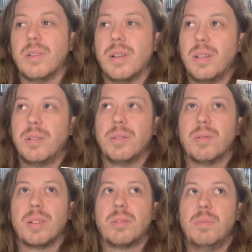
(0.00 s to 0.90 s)
Uh, I think it was
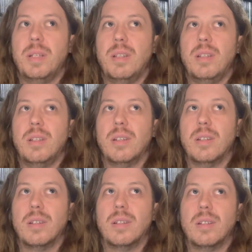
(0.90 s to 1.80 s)

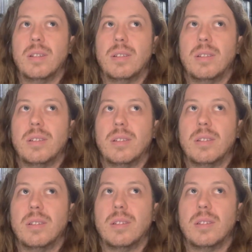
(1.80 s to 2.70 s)
WrestleMania
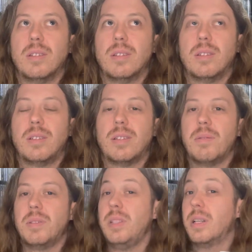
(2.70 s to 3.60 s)

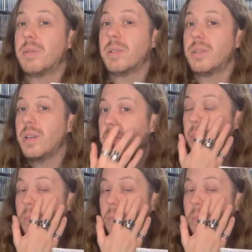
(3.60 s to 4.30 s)
17, I want to say.